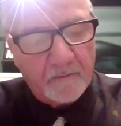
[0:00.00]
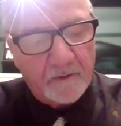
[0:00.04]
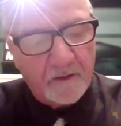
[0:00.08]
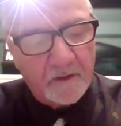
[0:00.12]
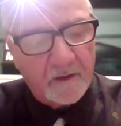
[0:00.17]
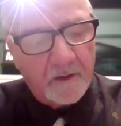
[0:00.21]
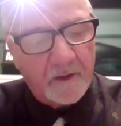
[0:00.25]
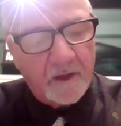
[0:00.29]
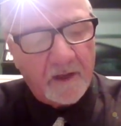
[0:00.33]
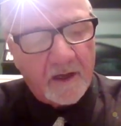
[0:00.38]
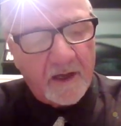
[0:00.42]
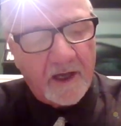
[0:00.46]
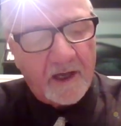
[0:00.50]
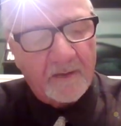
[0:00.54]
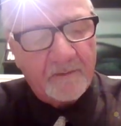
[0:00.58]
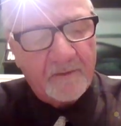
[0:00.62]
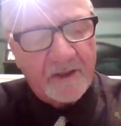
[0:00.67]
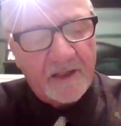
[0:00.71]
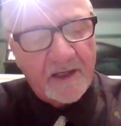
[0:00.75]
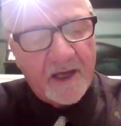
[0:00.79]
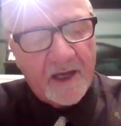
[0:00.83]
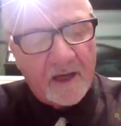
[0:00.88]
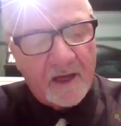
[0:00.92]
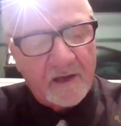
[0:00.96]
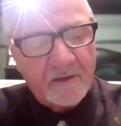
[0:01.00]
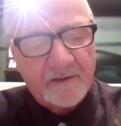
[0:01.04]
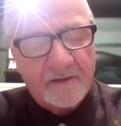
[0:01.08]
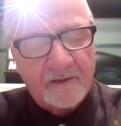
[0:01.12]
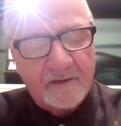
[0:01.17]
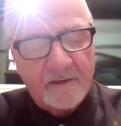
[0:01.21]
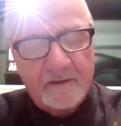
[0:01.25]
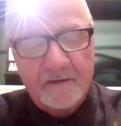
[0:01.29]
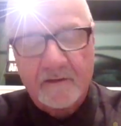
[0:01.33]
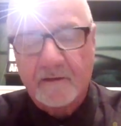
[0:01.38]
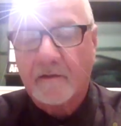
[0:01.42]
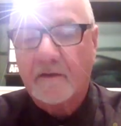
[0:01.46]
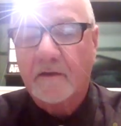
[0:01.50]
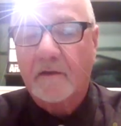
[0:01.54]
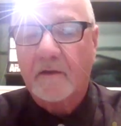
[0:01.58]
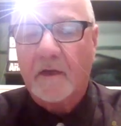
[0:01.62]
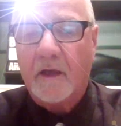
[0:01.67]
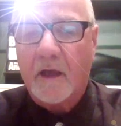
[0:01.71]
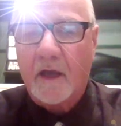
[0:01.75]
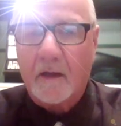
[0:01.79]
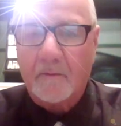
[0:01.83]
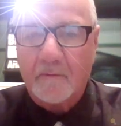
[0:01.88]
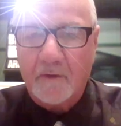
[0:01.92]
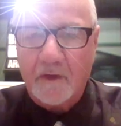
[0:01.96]
How many houses?
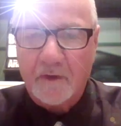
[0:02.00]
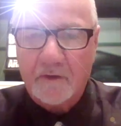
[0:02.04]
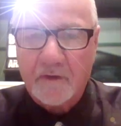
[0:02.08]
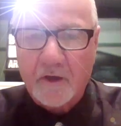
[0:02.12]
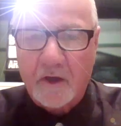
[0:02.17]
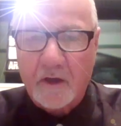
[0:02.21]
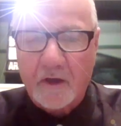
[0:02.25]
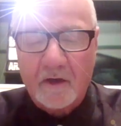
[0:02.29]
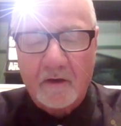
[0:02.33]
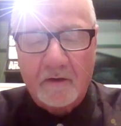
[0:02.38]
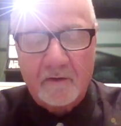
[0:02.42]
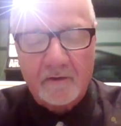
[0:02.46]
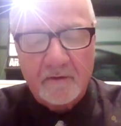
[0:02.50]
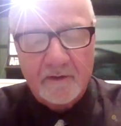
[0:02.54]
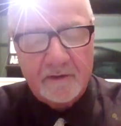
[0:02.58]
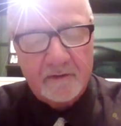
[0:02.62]
How many cars?